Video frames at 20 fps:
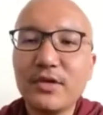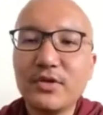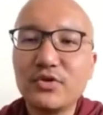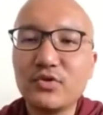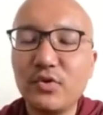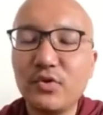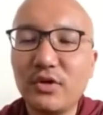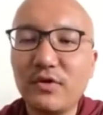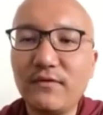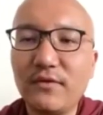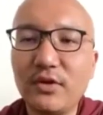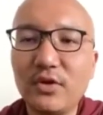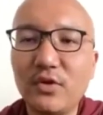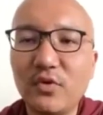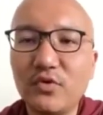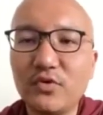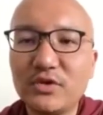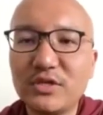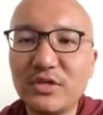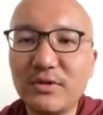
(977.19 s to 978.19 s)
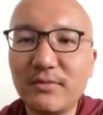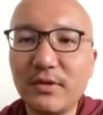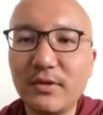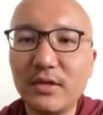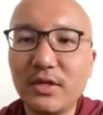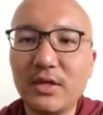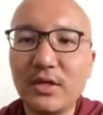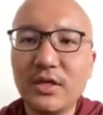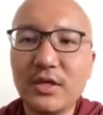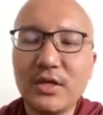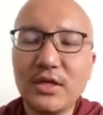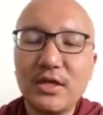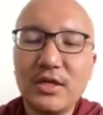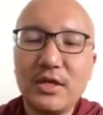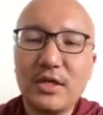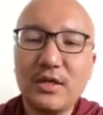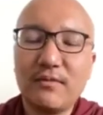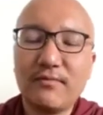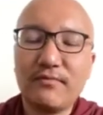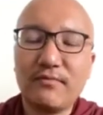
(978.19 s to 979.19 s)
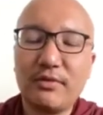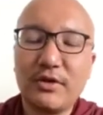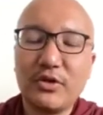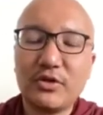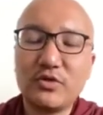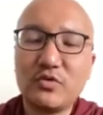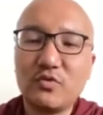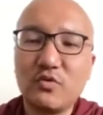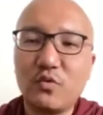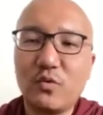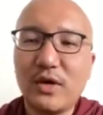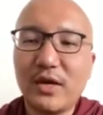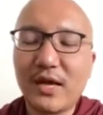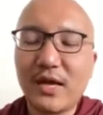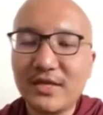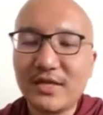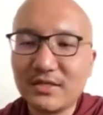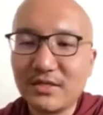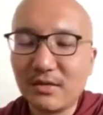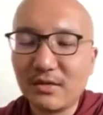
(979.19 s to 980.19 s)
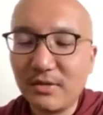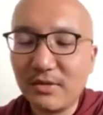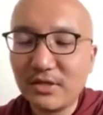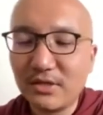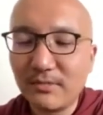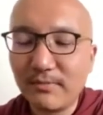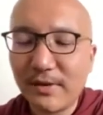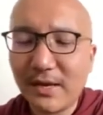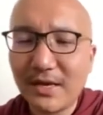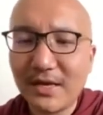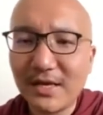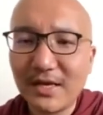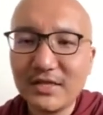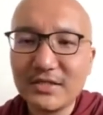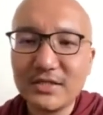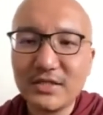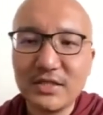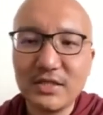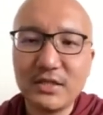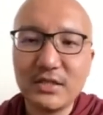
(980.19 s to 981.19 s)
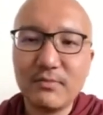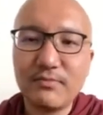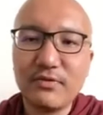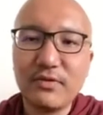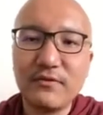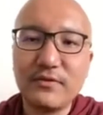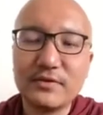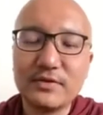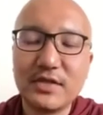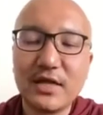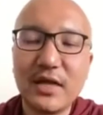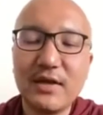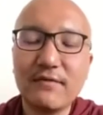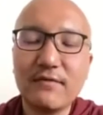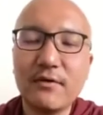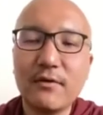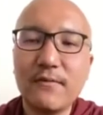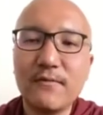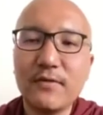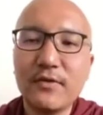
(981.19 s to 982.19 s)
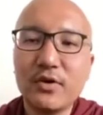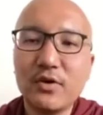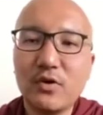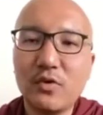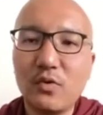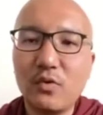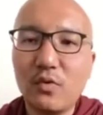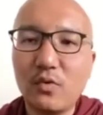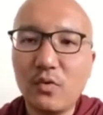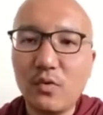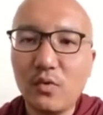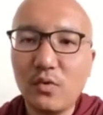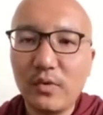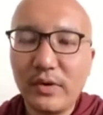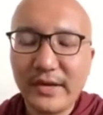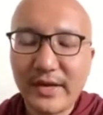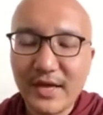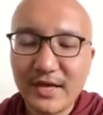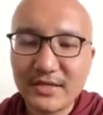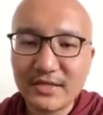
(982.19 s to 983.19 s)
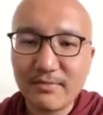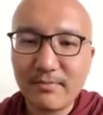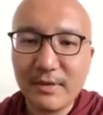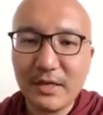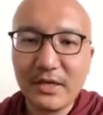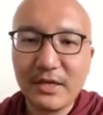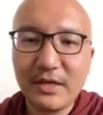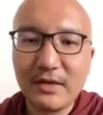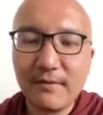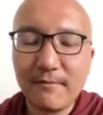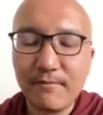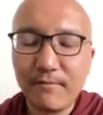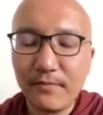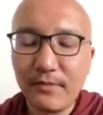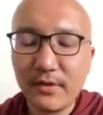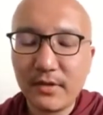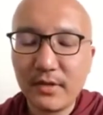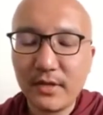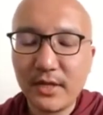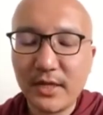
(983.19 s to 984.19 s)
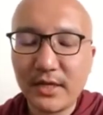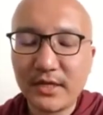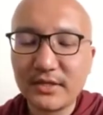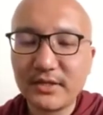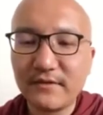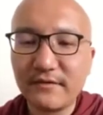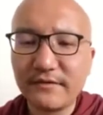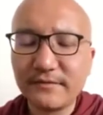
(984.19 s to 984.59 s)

So even though someone, because one has committed bad things in previous life, or one has a bad um, negative,